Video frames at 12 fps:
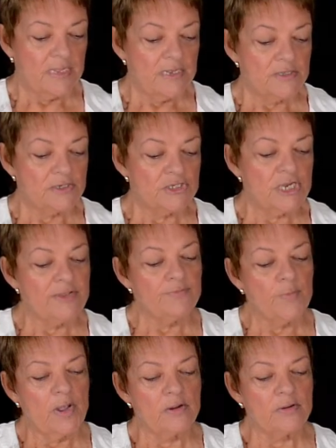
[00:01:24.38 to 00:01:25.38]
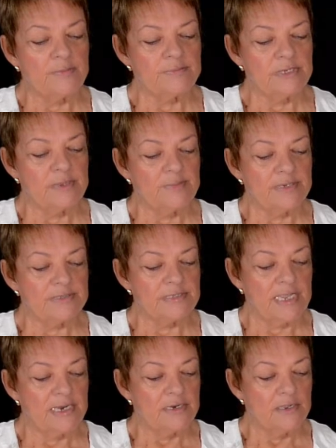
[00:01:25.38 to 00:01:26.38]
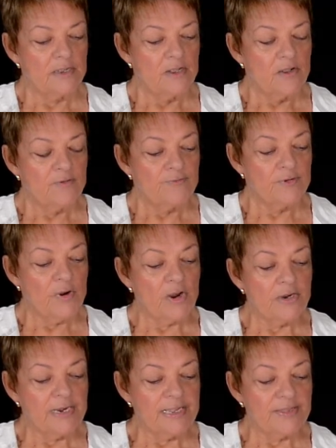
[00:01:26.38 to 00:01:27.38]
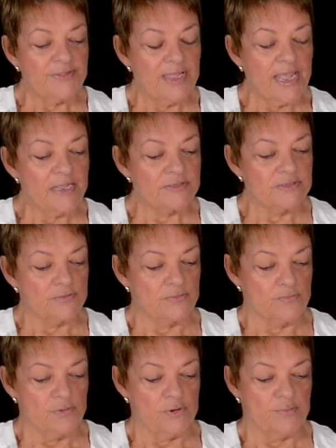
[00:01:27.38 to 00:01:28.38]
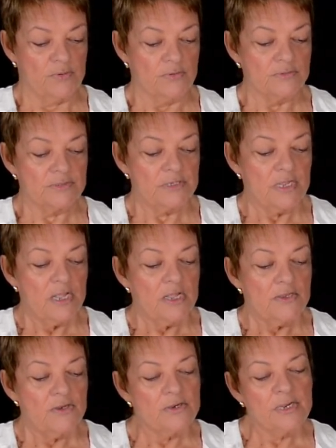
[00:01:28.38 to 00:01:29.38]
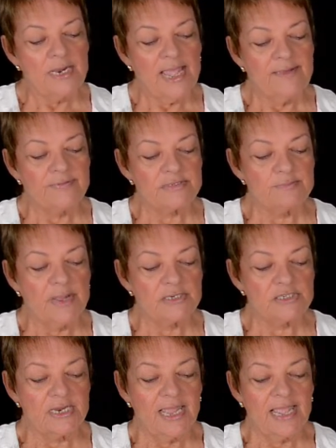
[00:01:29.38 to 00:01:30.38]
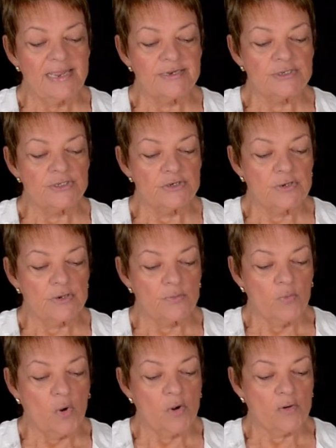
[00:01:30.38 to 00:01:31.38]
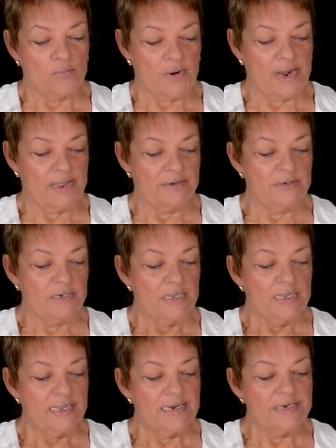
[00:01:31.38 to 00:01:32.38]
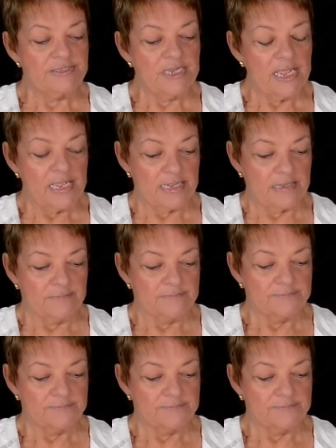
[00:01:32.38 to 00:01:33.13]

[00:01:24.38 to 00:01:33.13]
The chief welcomed him and said, "For only 1,000 rubles, you can have as much land as you can walk round in a day.